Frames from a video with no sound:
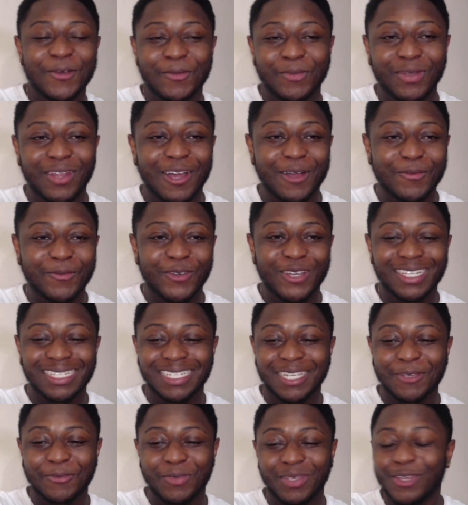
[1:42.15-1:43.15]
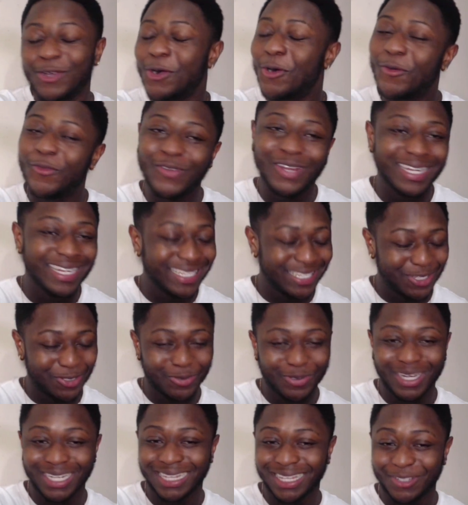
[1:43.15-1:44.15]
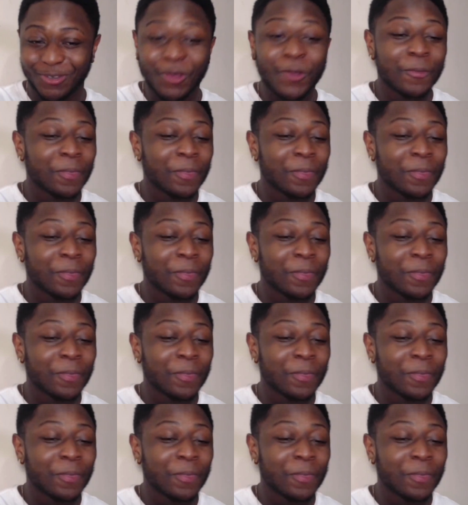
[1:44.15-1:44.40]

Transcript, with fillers: BlocBoy JB. Hopefully this is worth it.